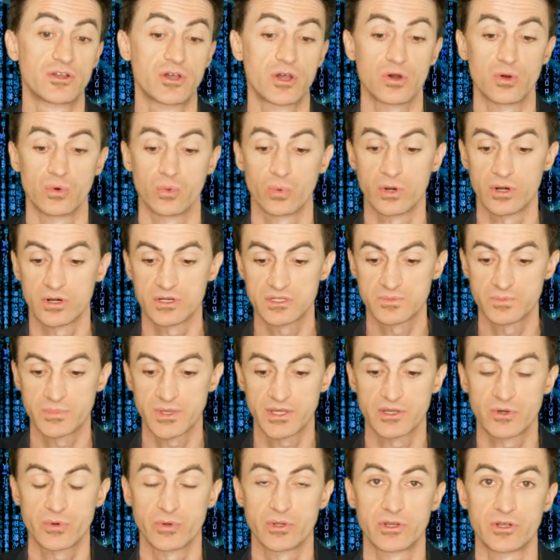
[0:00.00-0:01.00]
Where is
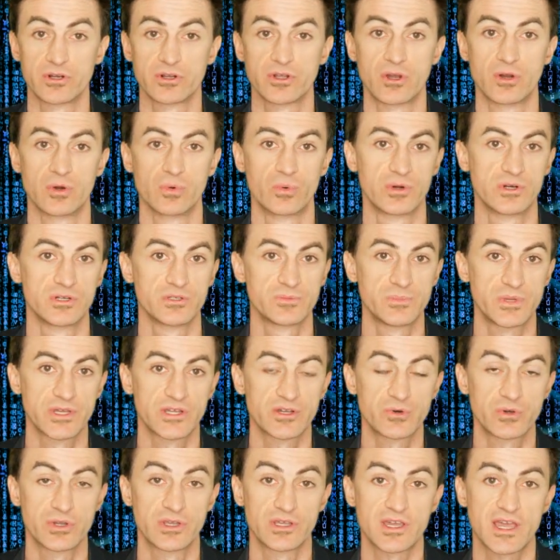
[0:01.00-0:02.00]
Bitcoin going to go? Where is
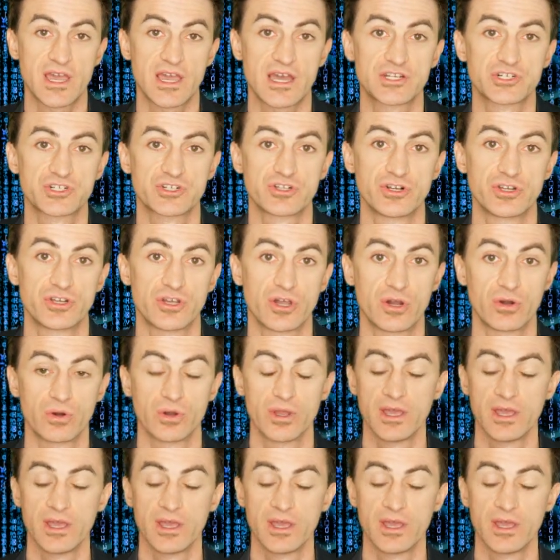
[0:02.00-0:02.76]
Bitcoin Cash going to go?